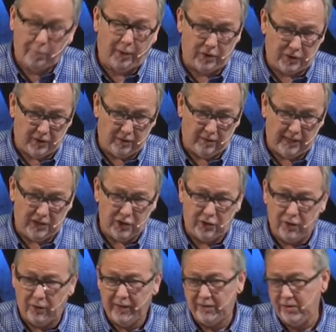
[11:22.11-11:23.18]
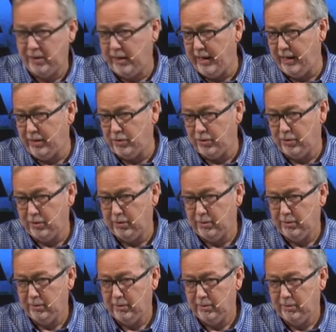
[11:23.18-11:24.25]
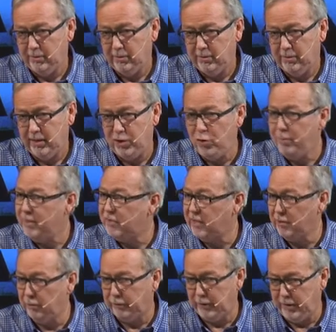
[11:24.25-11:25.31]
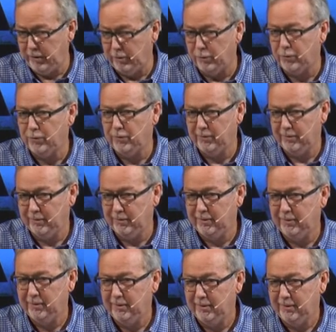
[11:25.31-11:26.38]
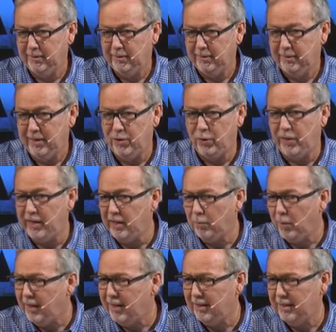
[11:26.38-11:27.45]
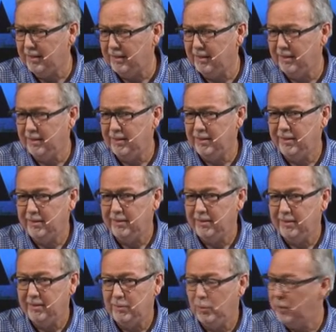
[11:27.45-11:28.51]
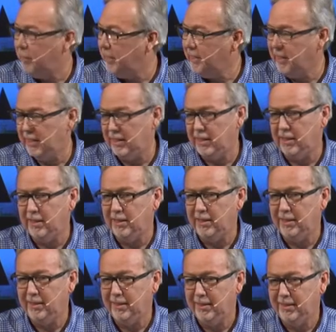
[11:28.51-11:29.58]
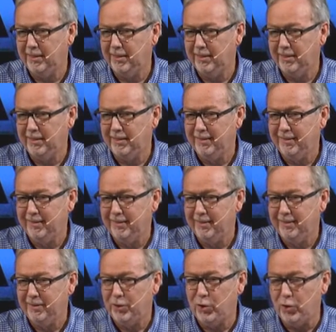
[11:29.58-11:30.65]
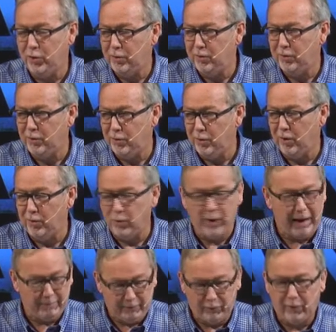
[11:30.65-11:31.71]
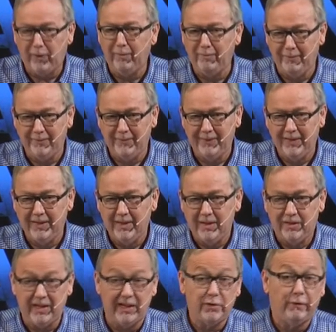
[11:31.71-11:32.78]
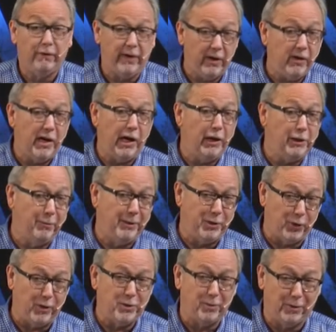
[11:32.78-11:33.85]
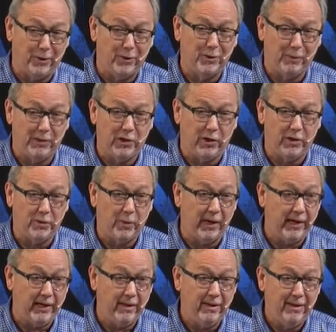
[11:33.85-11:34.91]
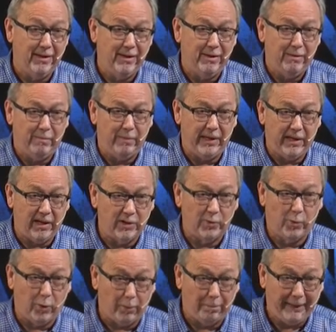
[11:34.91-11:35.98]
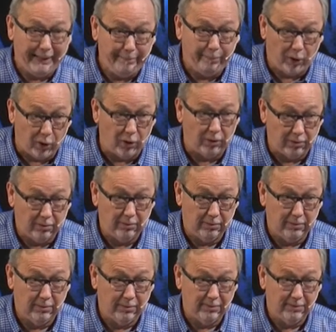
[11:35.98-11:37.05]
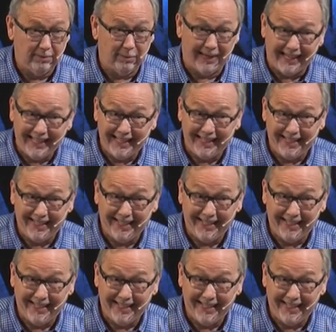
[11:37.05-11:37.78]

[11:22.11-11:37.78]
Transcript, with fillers: person that you know gets engaged, and you've been single for years, and you're thinking, what? When am I going to get? Do, do you, are you happy for them? See, it's very hard to rejoice with those who rejoice. Why? Because we're people, right?